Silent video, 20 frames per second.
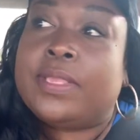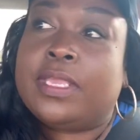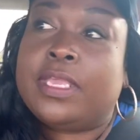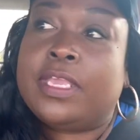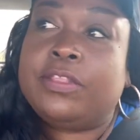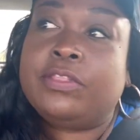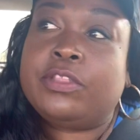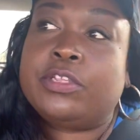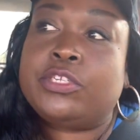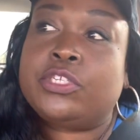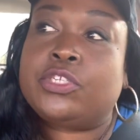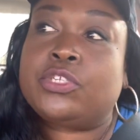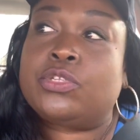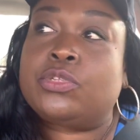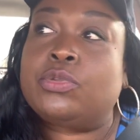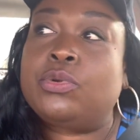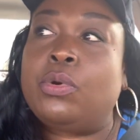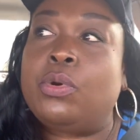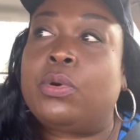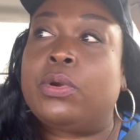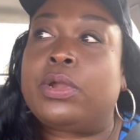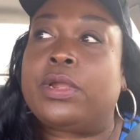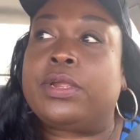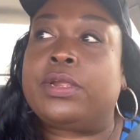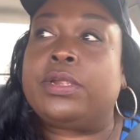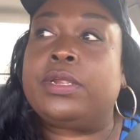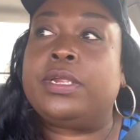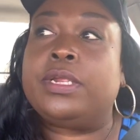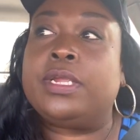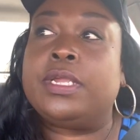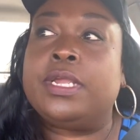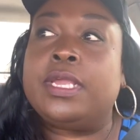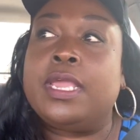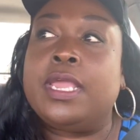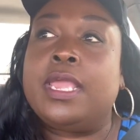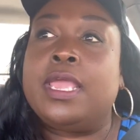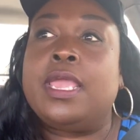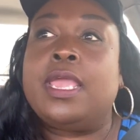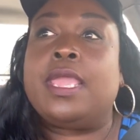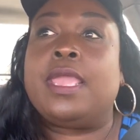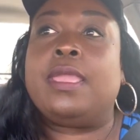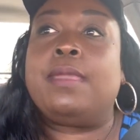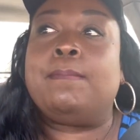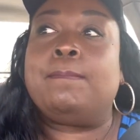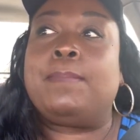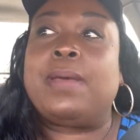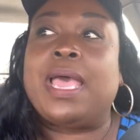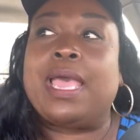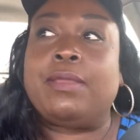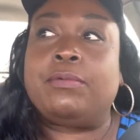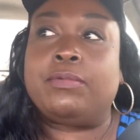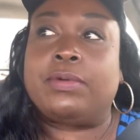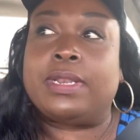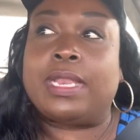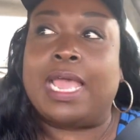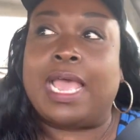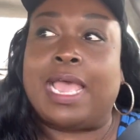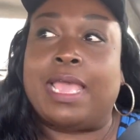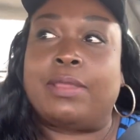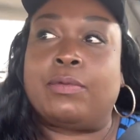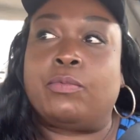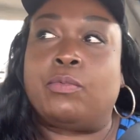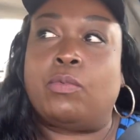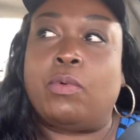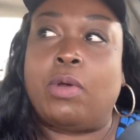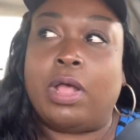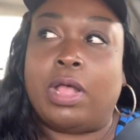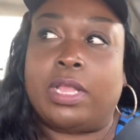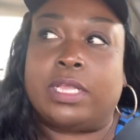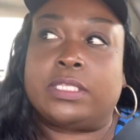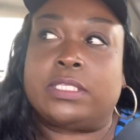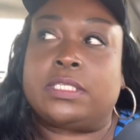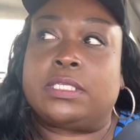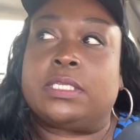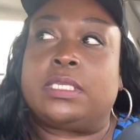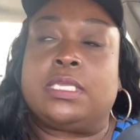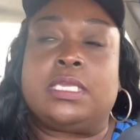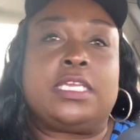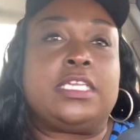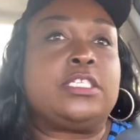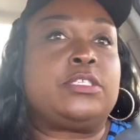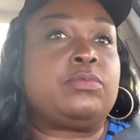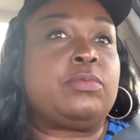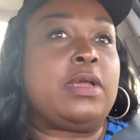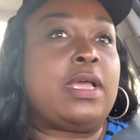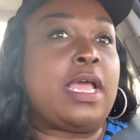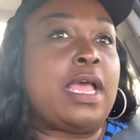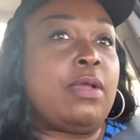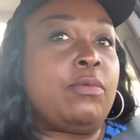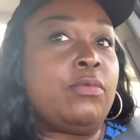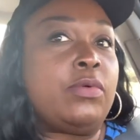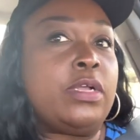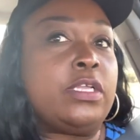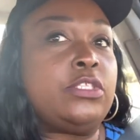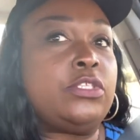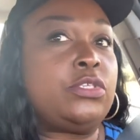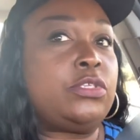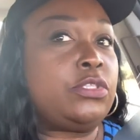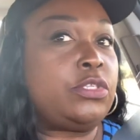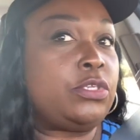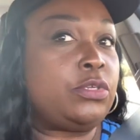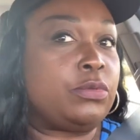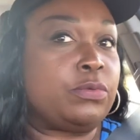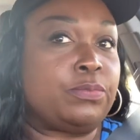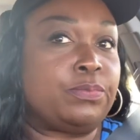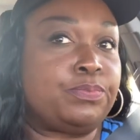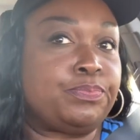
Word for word: in the store and buy what I want, is what I want to do.